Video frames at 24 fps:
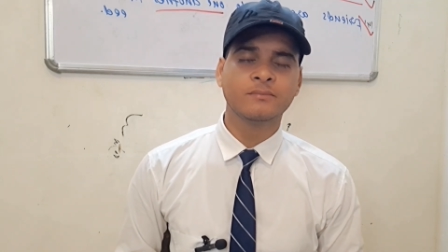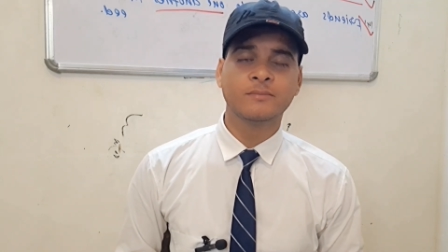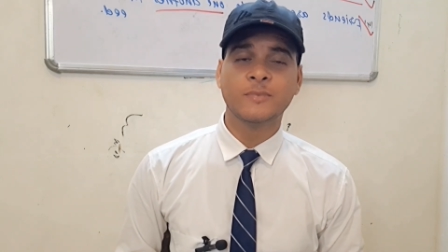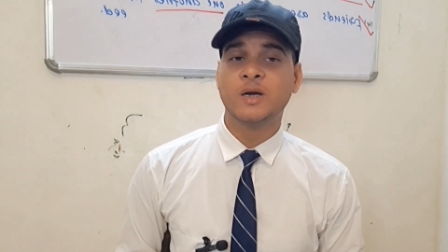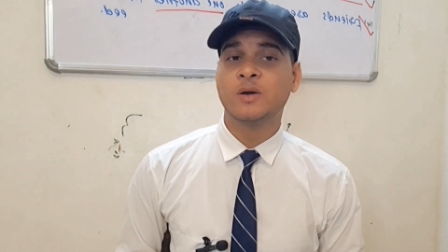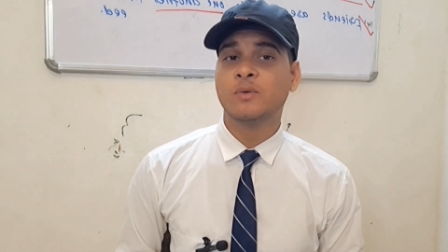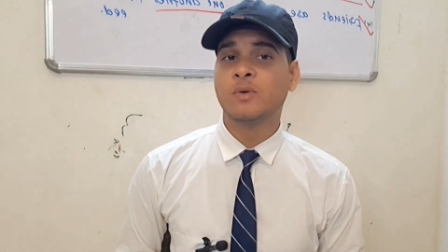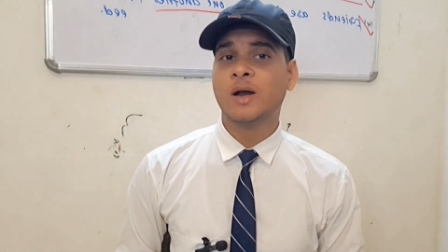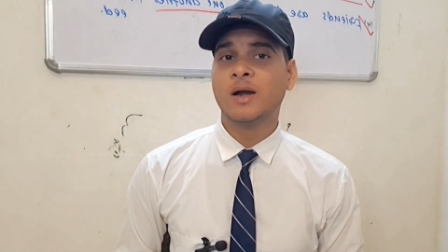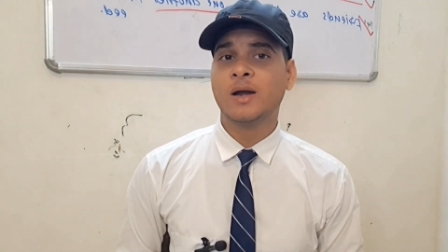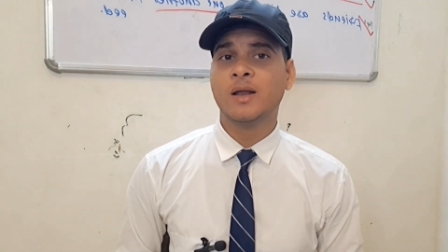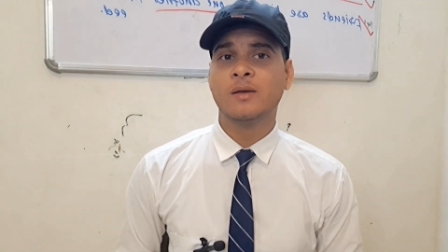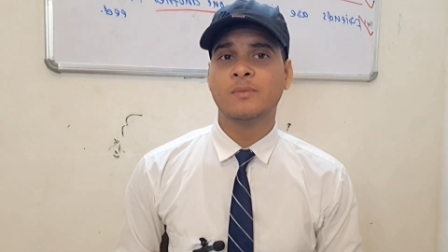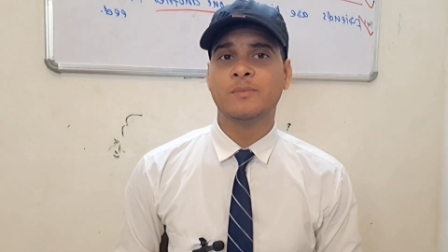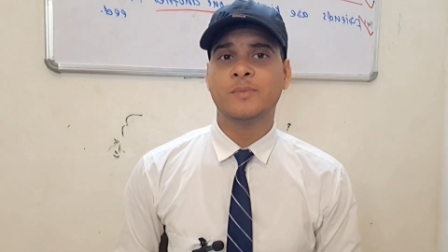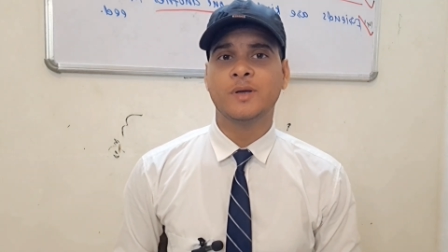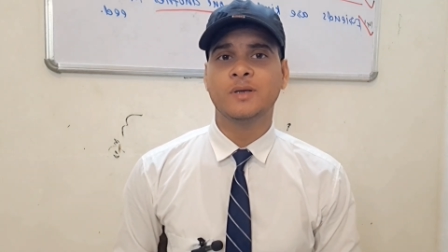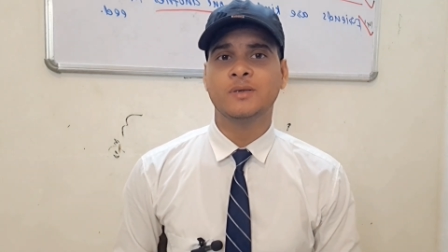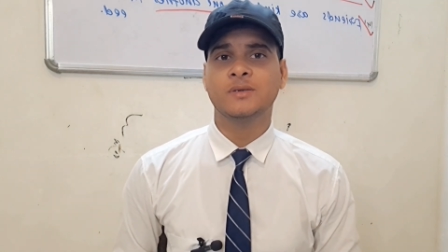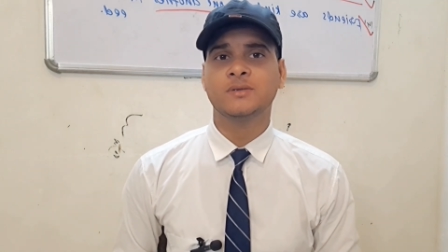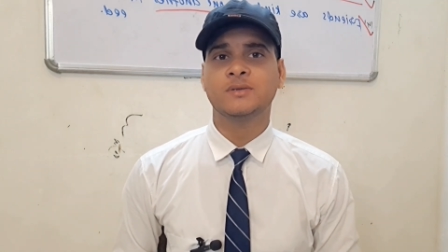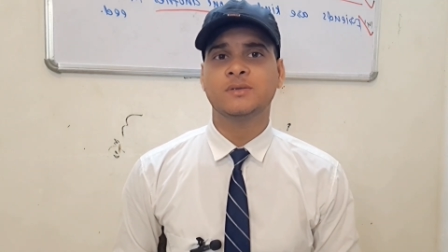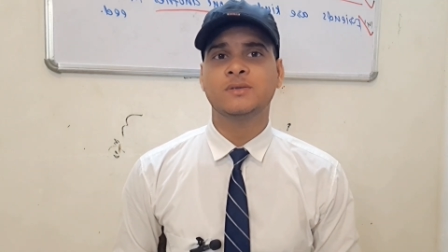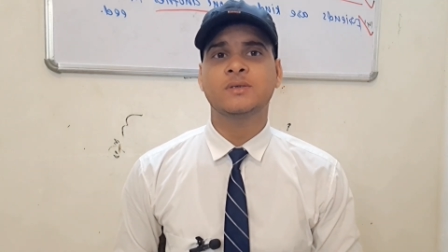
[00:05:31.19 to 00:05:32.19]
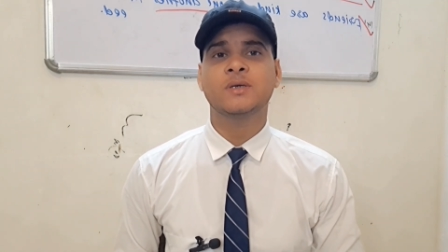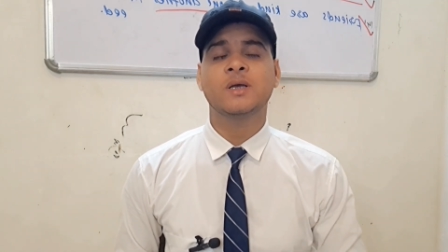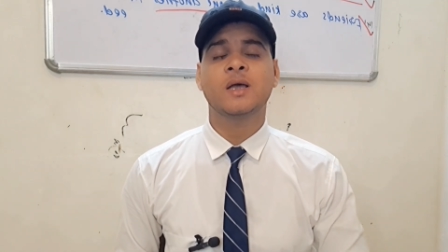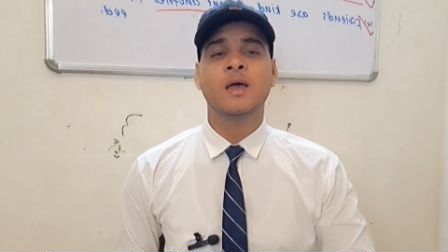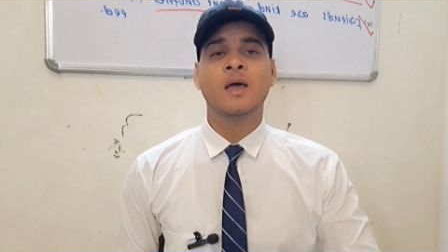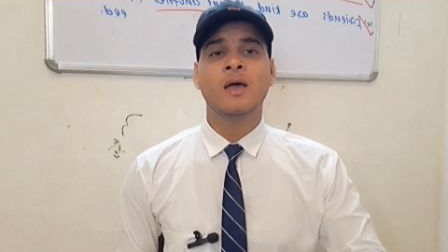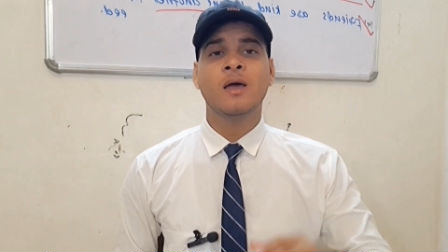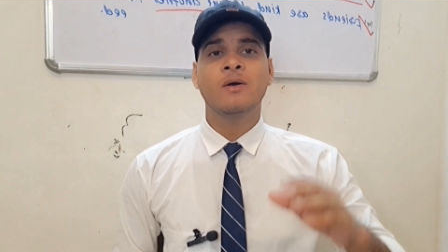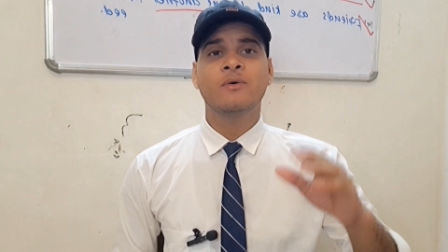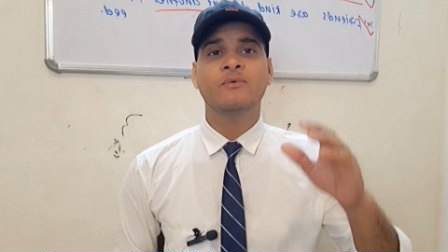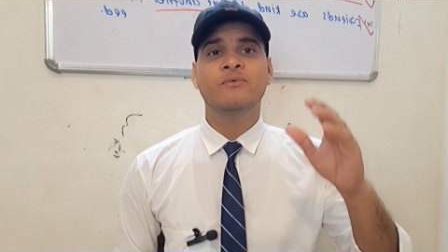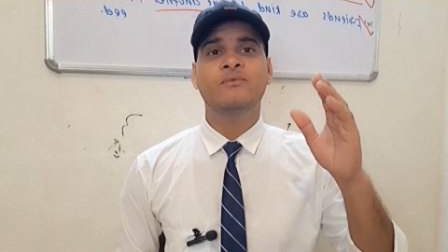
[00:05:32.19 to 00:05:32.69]
But what happens?
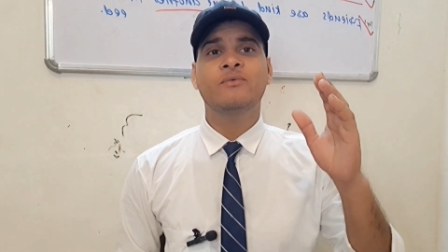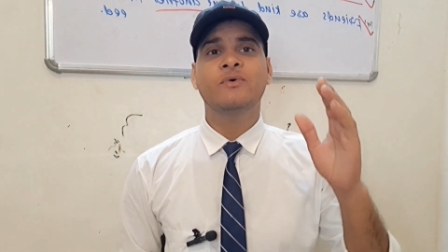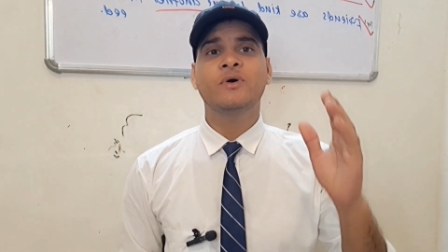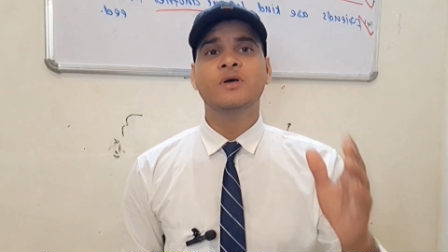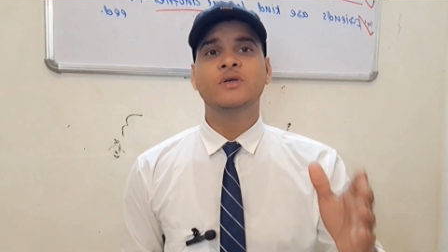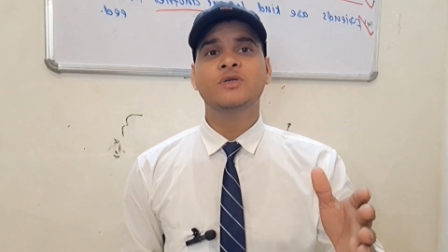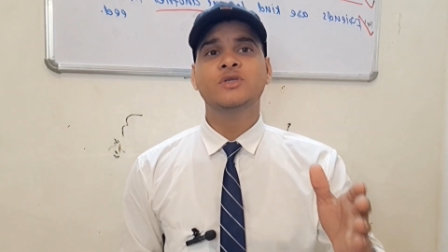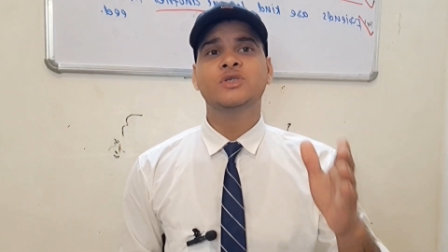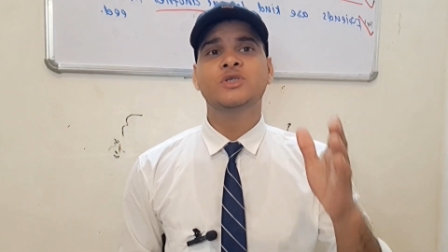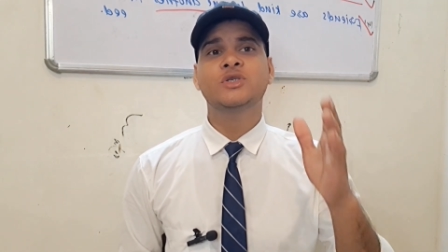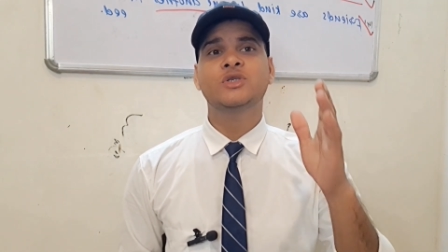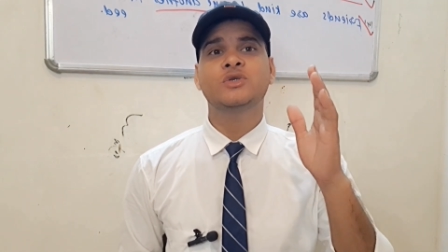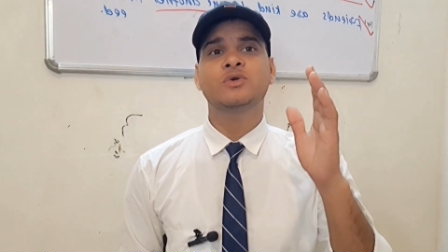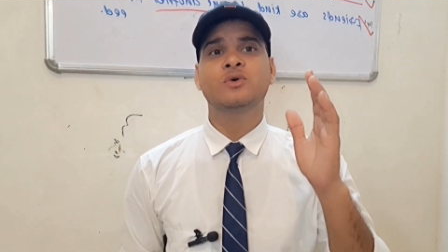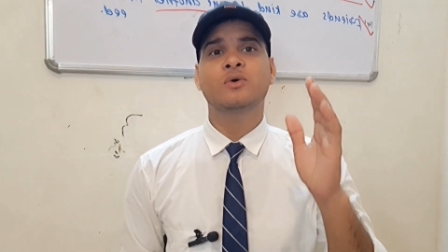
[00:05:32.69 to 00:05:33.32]
First,